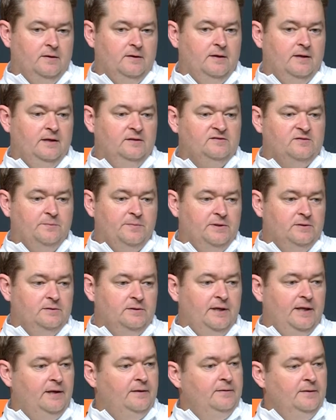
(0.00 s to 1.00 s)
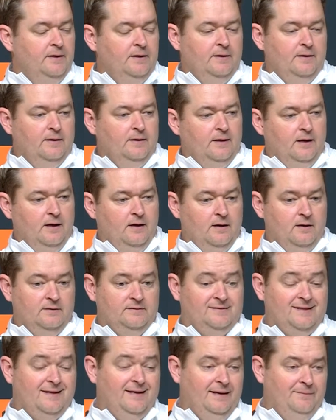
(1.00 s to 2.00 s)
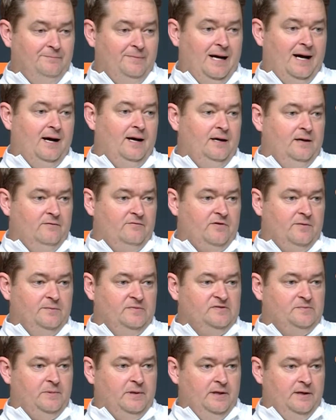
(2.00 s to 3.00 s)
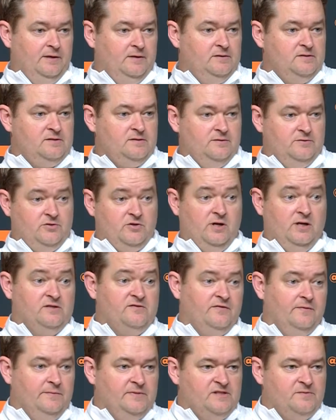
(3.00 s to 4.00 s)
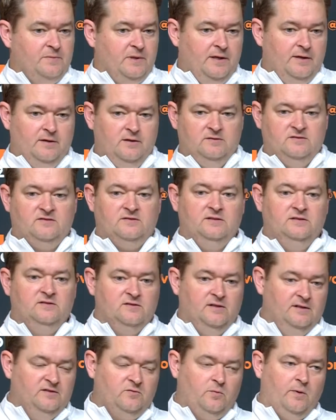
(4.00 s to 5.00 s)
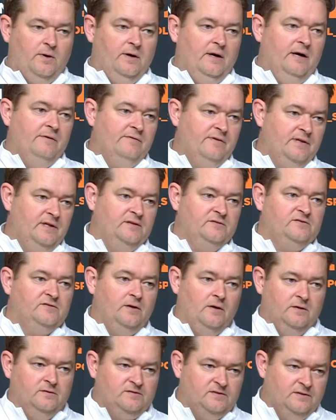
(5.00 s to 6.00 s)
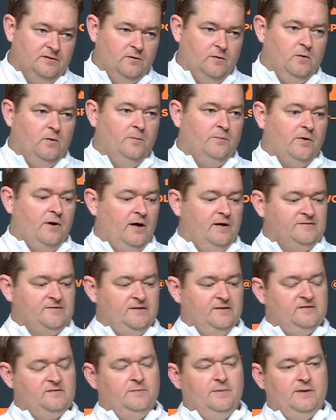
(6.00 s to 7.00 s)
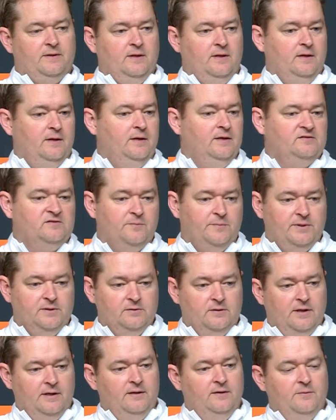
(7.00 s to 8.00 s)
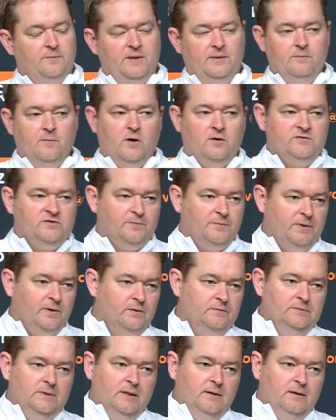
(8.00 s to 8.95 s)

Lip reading: His ability to get buy-in from his players, trust from his players, is where everything starts in the whole process. But then his ability to be multiple,